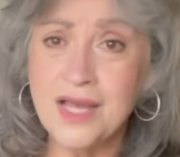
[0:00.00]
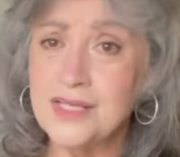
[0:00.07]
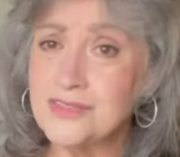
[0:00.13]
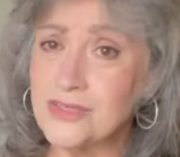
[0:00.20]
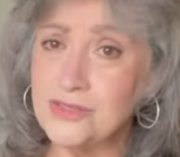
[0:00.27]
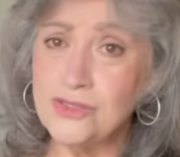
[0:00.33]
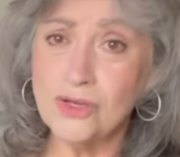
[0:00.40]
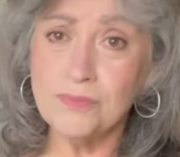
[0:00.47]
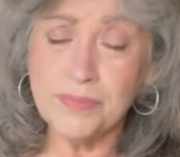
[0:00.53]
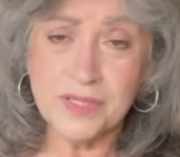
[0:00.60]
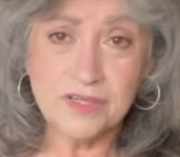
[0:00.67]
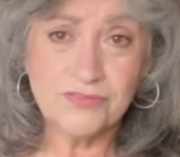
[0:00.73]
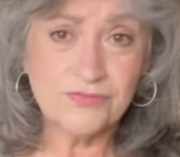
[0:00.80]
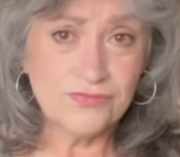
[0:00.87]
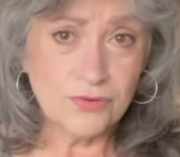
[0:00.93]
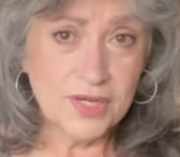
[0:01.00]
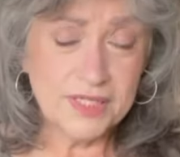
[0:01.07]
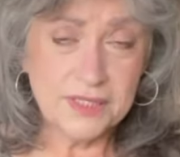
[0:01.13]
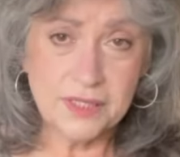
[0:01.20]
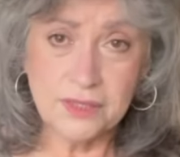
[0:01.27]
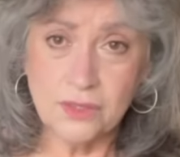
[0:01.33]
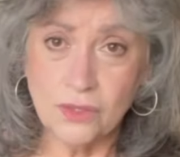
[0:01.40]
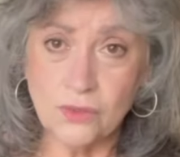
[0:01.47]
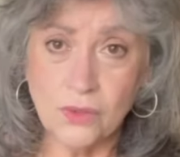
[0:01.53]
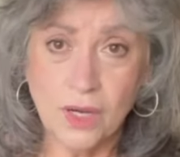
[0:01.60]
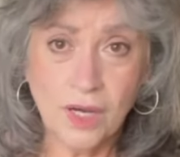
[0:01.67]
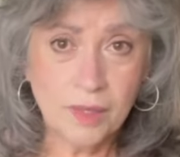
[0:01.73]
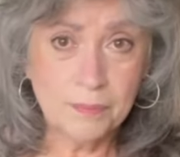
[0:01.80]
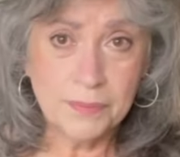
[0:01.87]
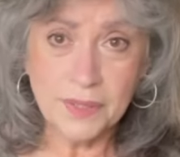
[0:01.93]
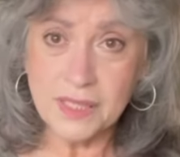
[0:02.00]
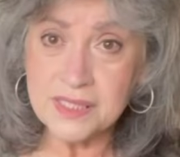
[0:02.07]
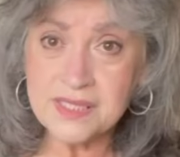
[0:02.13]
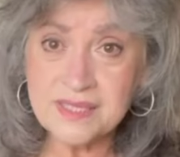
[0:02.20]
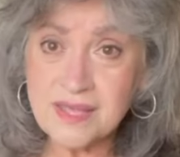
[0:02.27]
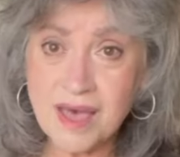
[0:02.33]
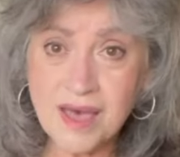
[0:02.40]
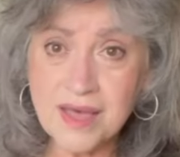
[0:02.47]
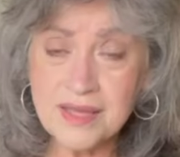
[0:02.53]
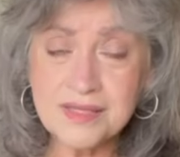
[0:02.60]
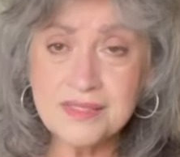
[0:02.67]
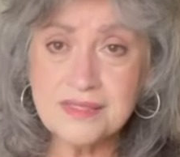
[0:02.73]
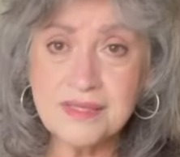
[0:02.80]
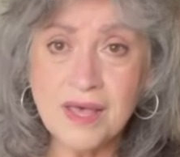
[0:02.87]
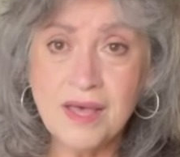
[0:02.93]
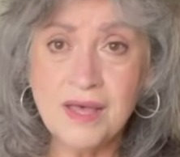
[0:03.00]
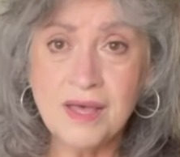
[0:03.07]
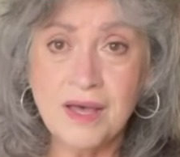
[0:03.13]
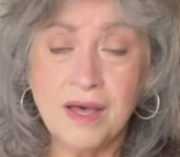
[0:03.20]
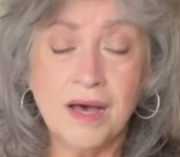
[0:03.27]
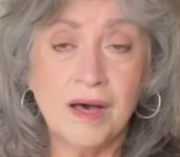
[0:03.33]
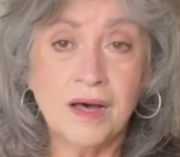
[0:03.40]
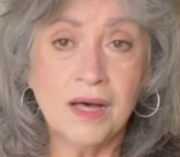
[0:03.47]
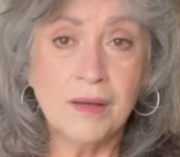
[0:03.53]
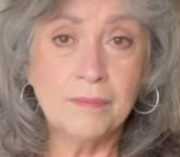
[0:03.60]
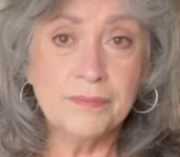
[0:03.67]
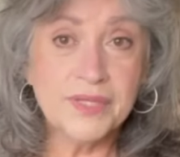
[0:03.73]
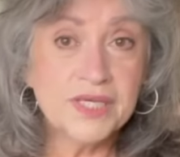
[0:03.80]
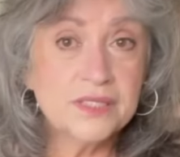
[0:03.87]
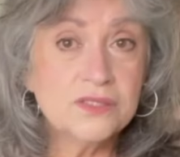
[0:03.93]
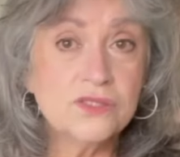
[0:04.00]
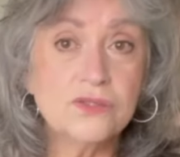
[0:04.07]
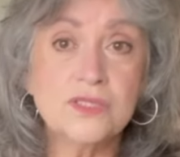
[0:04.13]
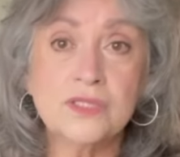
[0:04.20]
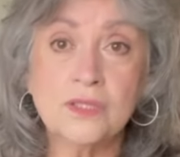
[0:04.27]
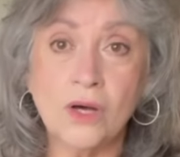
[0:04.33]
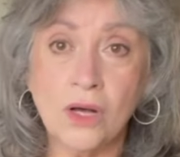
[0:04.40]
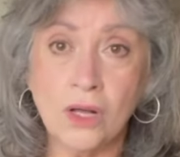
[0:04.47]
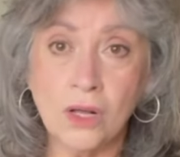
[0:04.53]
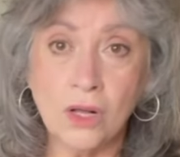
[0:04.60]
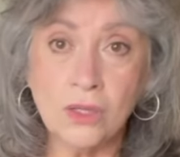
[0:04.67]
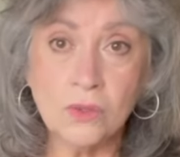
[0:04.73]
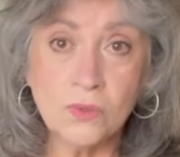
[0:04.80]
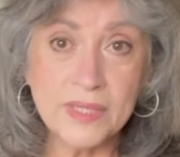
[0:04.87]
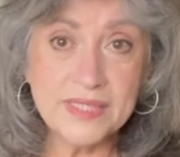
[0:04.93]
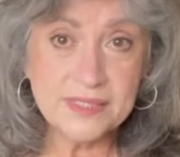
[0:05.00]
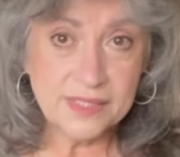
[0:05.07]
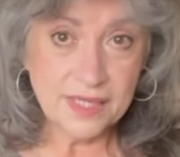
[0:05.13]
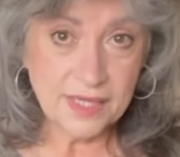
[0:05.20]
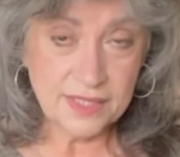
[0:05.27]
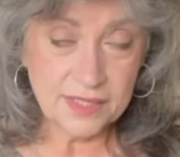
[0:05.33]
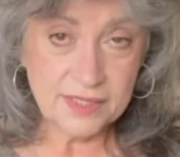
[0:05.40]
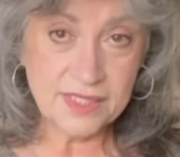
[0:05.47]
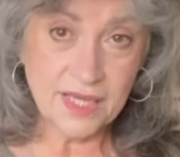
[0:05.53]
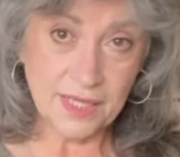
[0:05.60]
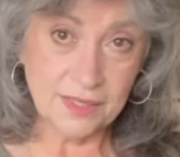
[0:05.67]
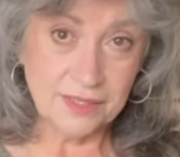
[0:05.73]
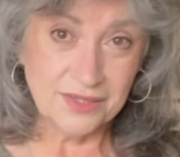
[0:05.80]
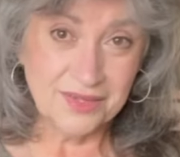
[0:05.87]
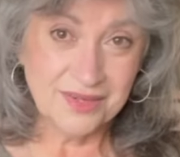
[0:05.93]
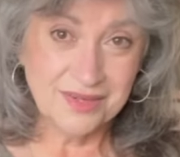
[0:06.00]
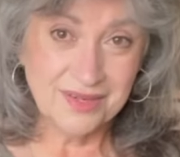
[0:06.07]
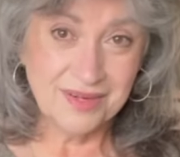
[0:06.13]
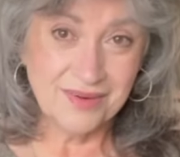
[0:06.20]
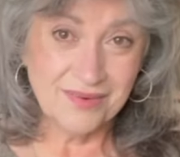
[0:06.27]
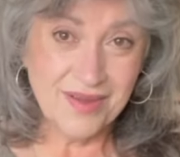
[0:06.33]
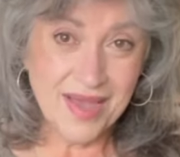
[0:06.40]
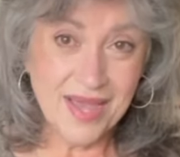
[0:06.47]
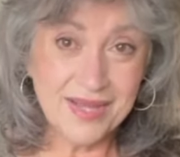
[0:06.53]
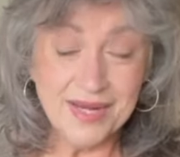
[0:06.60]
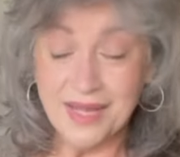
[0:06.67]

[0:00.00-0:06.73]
So don't be afraid to go up a size um, because you can always get it tailored, all right?